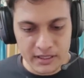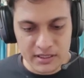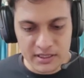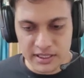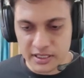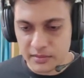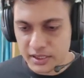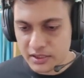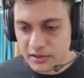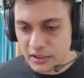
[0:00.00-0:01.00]

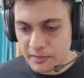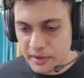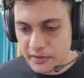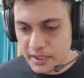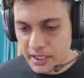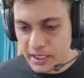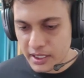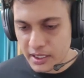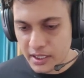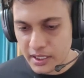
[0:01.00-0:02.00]
schemas.py?
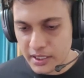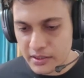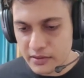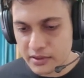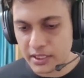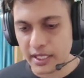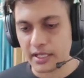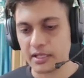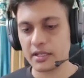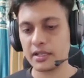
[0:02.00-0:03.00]
Here I use the
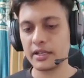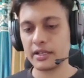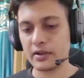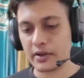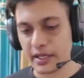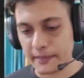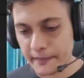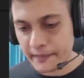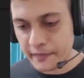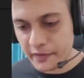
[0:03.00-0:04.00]
category ID. Okay,
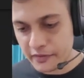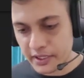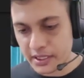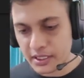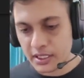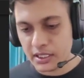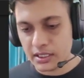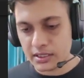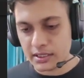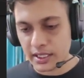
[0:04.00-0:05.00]
fine.
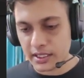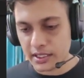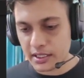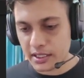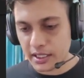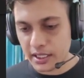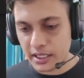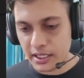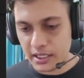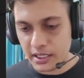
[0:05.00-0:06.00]
This category
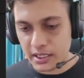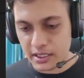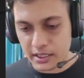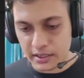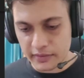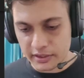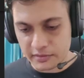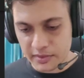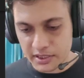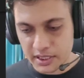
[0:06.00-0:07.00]
ID, it
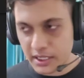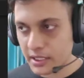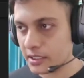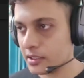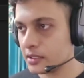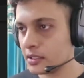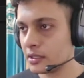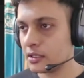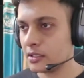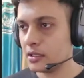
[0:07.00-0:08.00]
was missing.
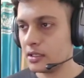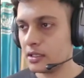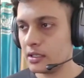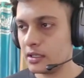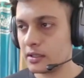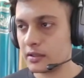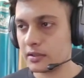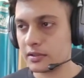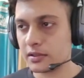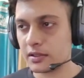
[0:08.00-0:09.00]
And
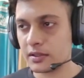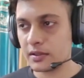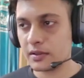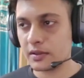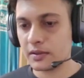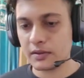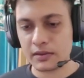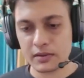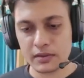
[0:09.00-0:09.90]
also,